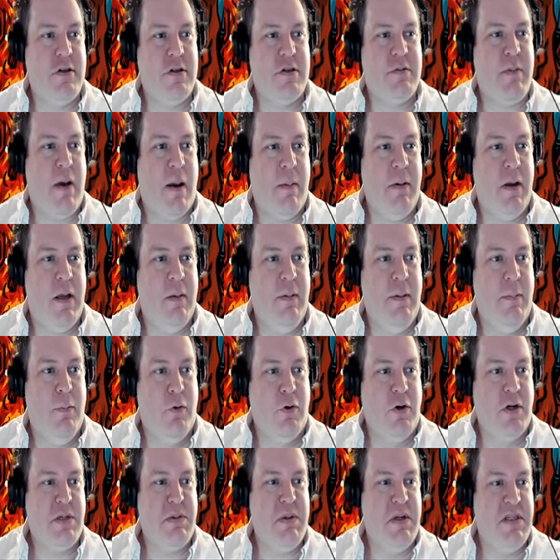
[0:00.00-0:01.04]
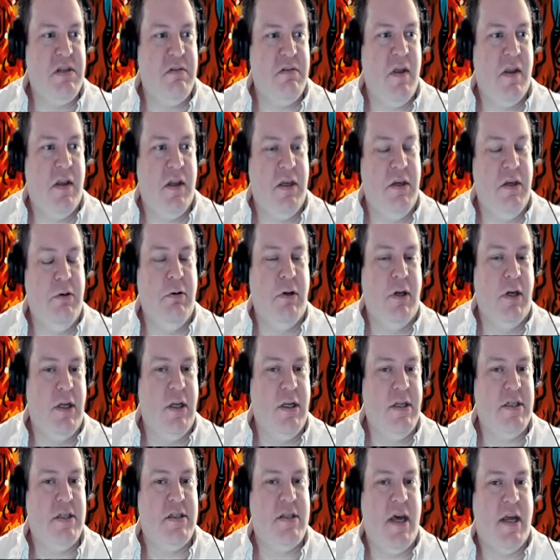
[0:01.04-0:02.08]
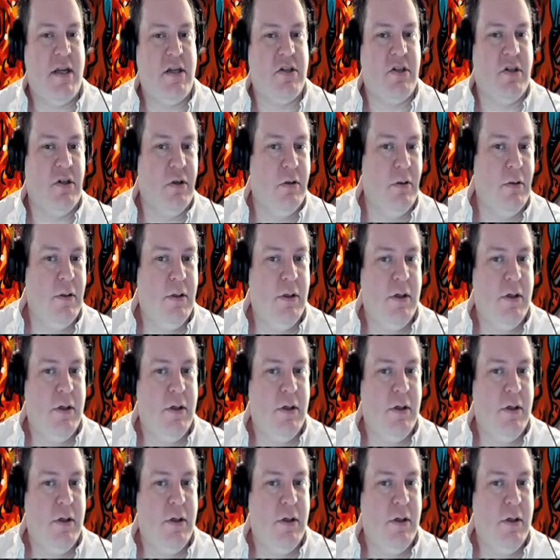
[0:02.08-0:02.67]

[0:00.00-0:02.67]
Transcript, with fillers: is probably going to be more expensive than the unit he's attached to.